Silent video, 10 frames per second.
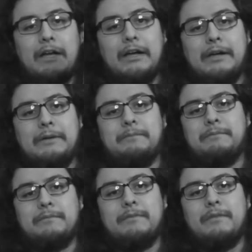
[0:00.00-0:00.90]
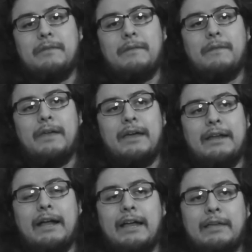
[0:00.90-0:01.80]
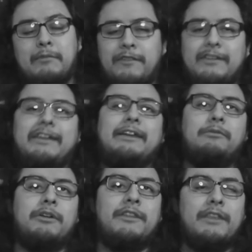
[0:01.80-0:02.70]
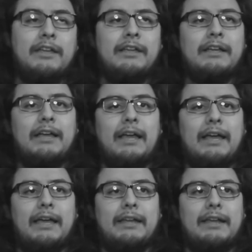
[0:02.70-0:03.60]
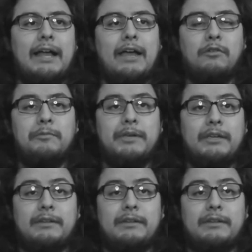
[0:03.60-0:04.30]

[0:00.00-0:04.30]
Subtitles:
that I am affiliated with, and I will